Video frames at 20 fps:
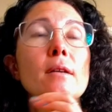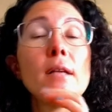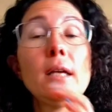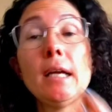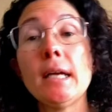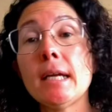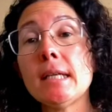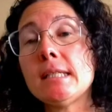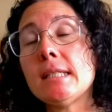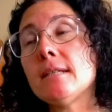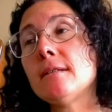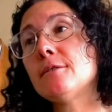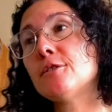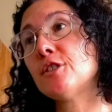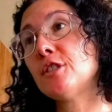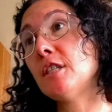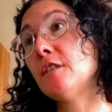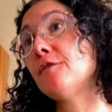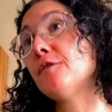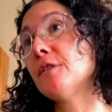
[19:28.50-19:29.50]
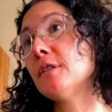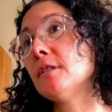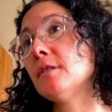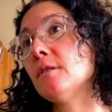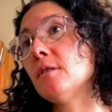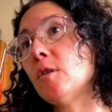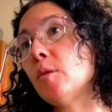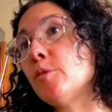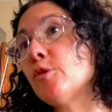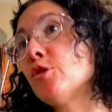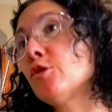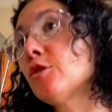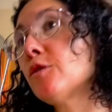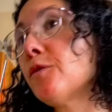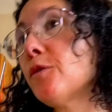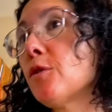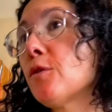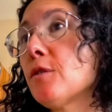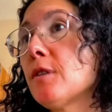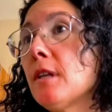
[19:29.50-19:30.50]
Like I said, there's different options
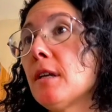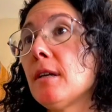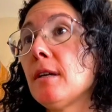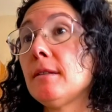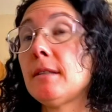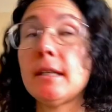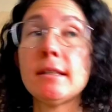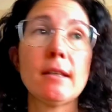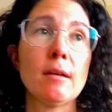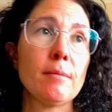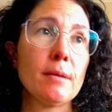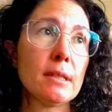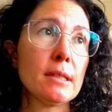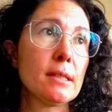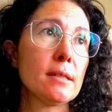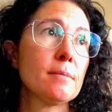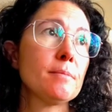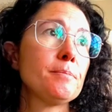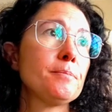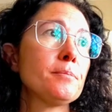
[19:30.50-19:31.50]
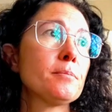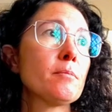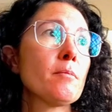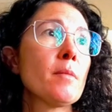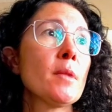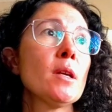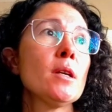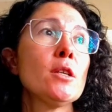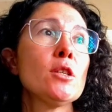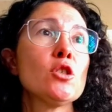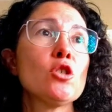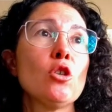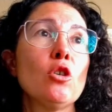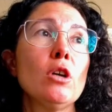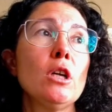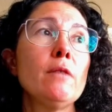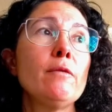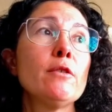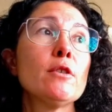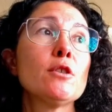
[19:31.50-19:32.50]
for the database.
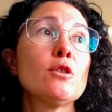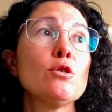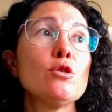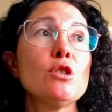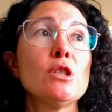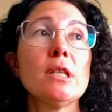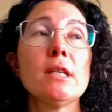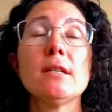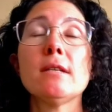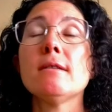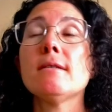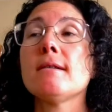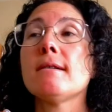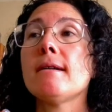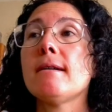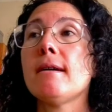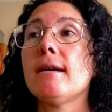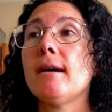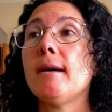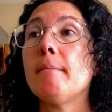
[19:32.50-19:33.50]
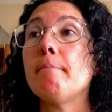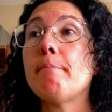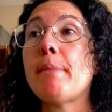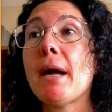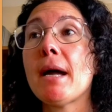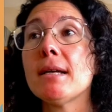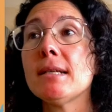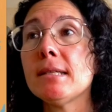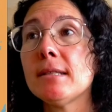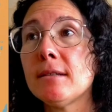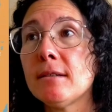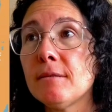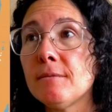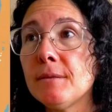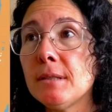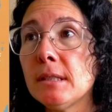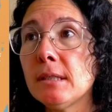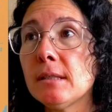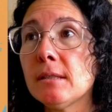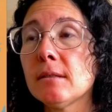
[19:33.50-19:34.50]
So if you're using a PaaS
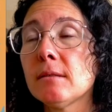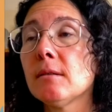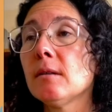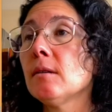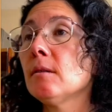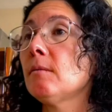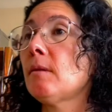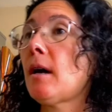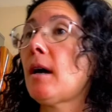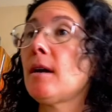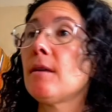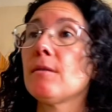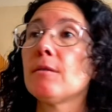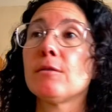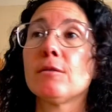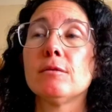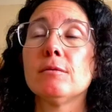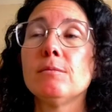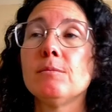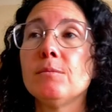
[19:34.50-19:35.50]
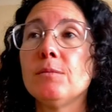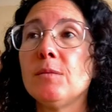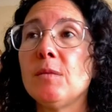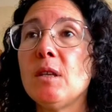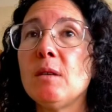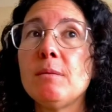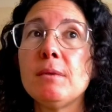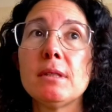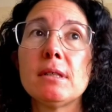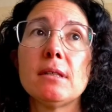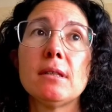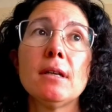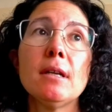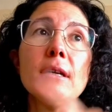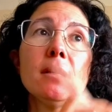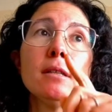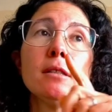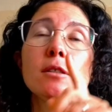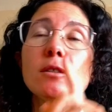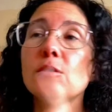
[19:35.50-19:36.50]
service, either
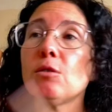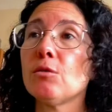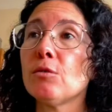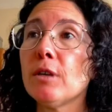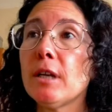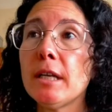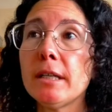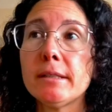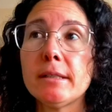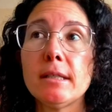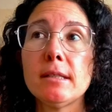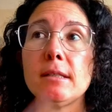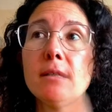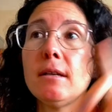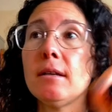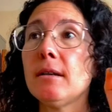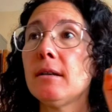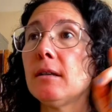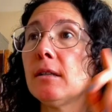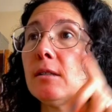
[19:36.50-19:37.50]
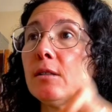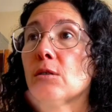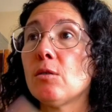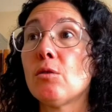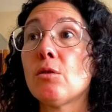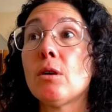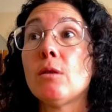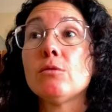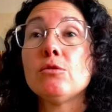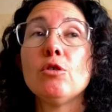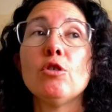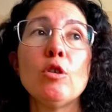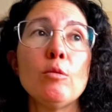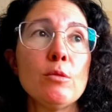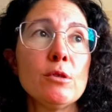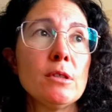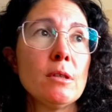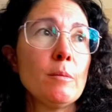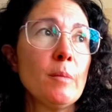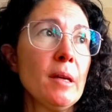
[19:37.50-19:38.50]
DBCS or XACS or
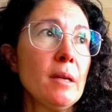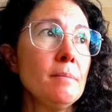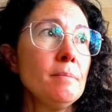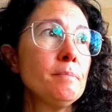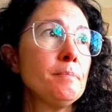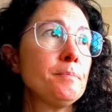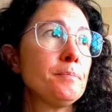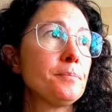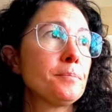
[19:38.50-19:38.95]
Autonomous DB,